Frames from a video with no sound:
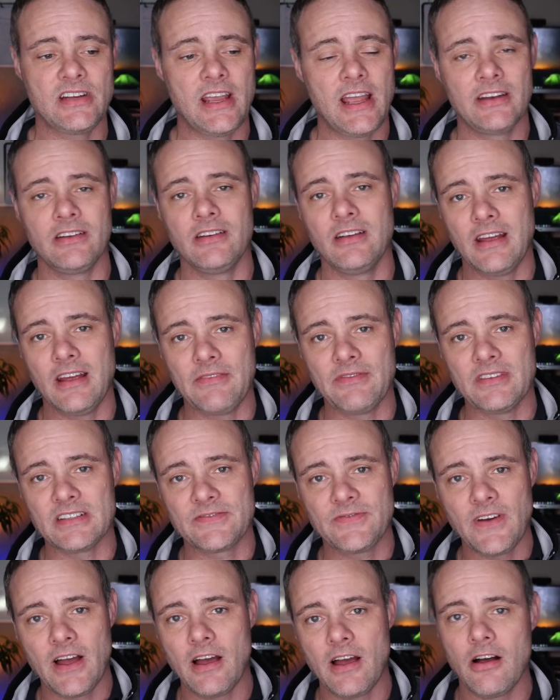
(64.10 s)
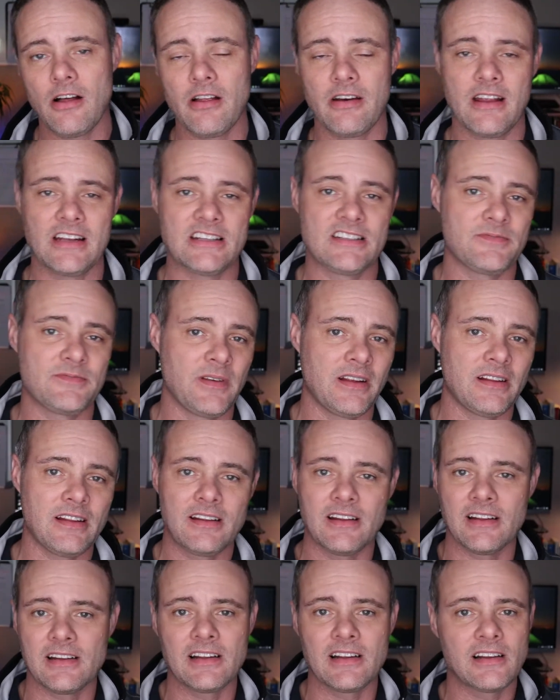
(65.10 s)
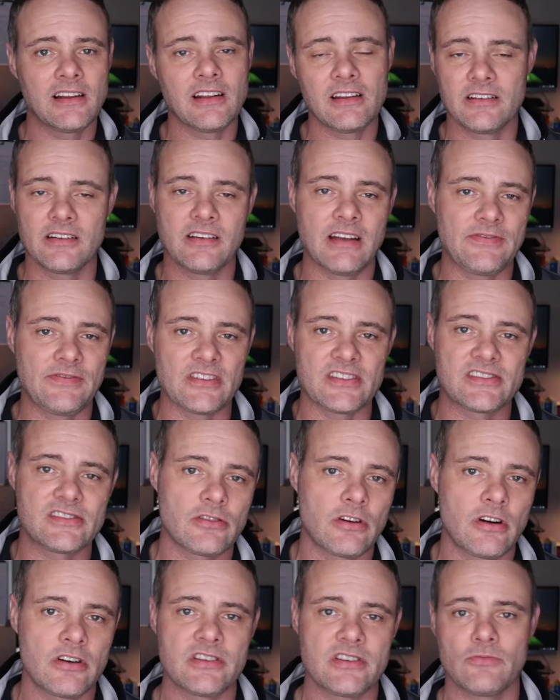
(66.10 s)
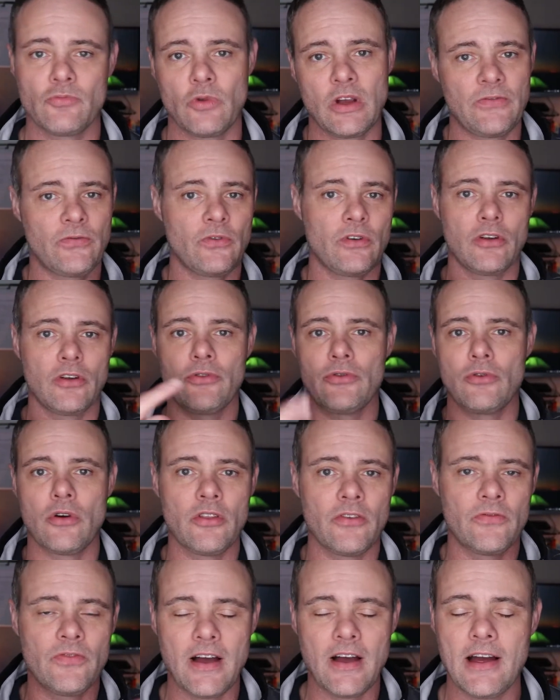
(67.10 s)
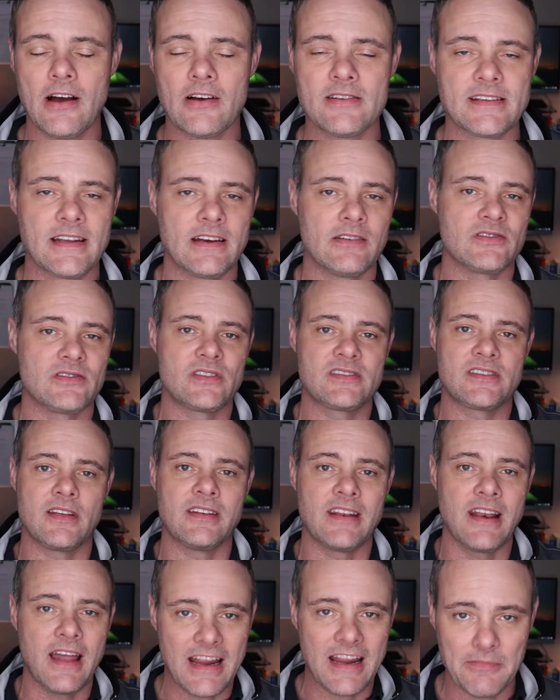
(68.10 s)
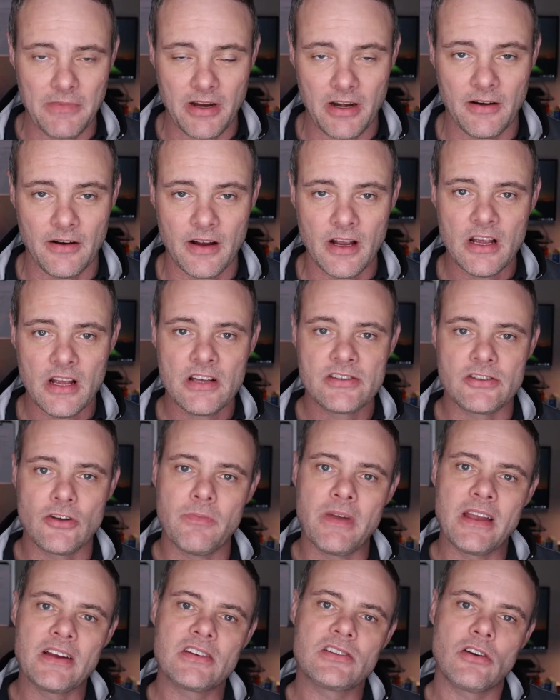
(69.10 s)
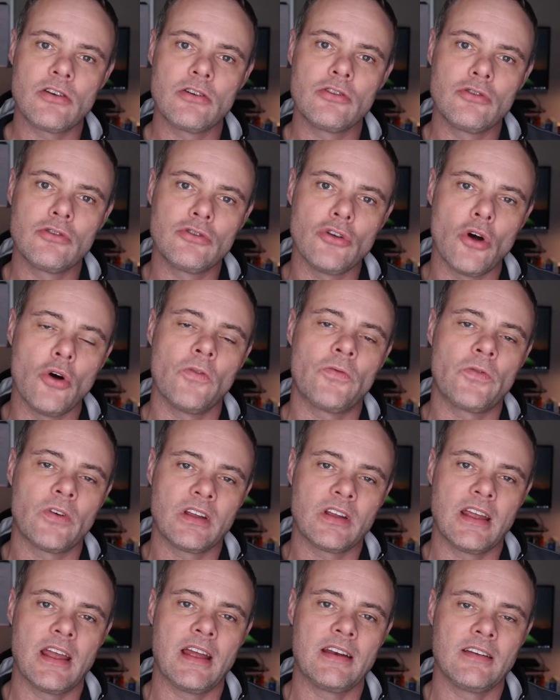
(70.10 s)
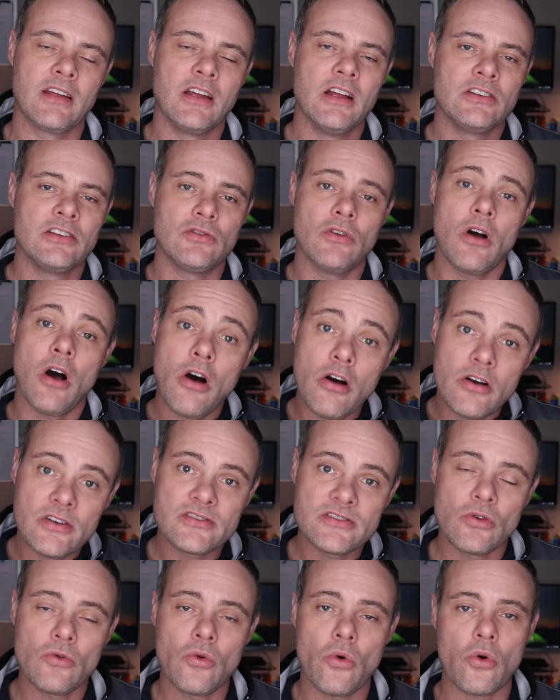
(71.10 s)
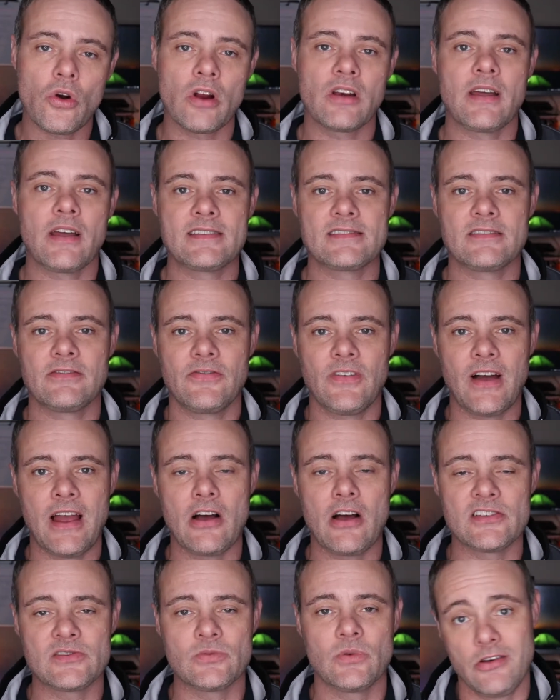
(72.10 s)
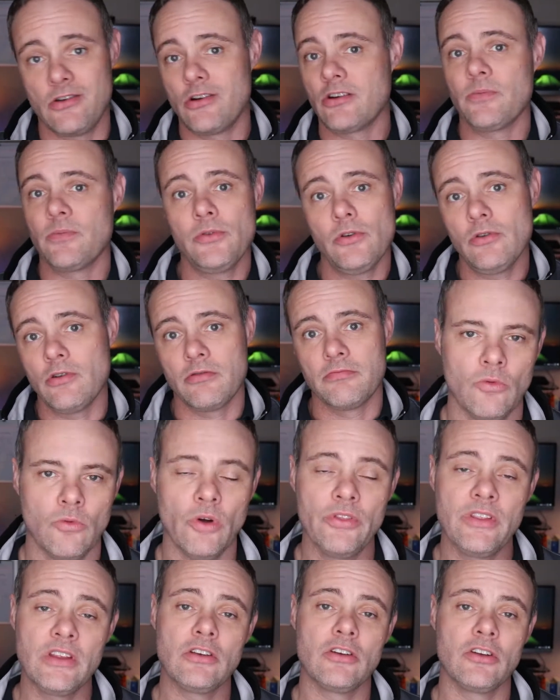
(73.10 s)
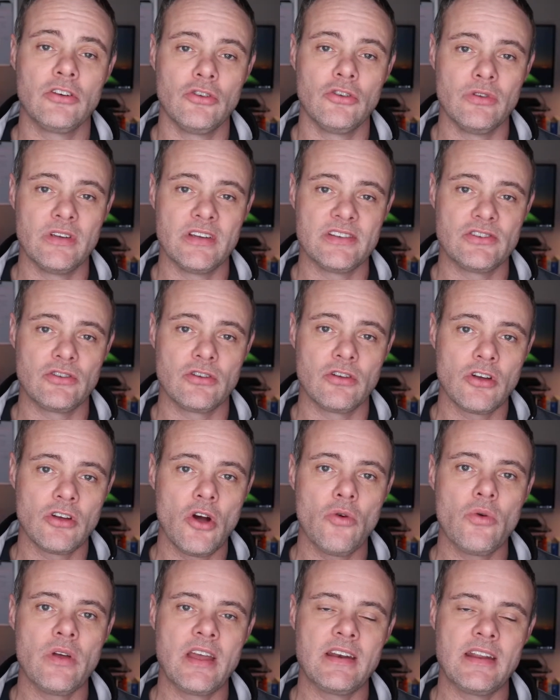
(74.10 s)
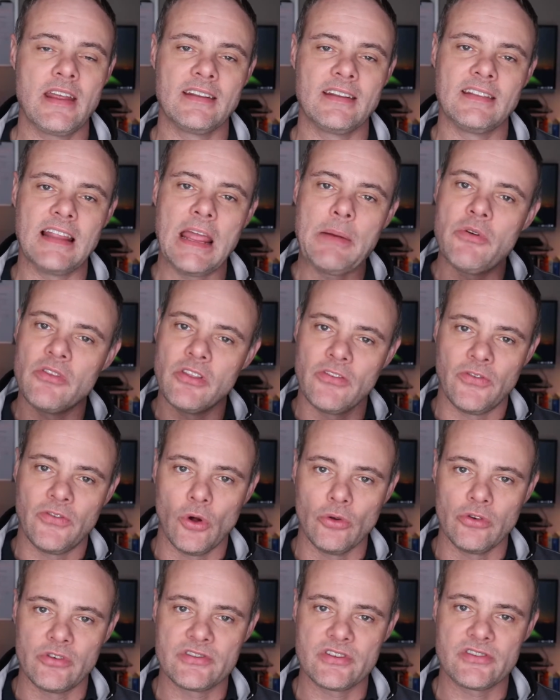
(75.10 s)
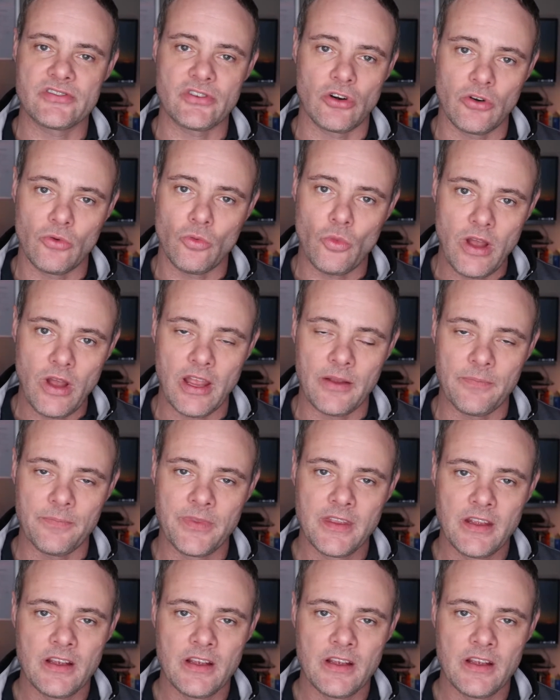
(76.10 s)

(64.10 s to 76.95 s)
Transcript: Chad, do you have this file? And I'd just be clicking, clicking, clicking, and I'd have to search and wait for it to go through all the files, and it was just a nightmare. So make sure you don't forget to also organize the files in your computer. One thing you could do is you could go in and label the folders a certain way.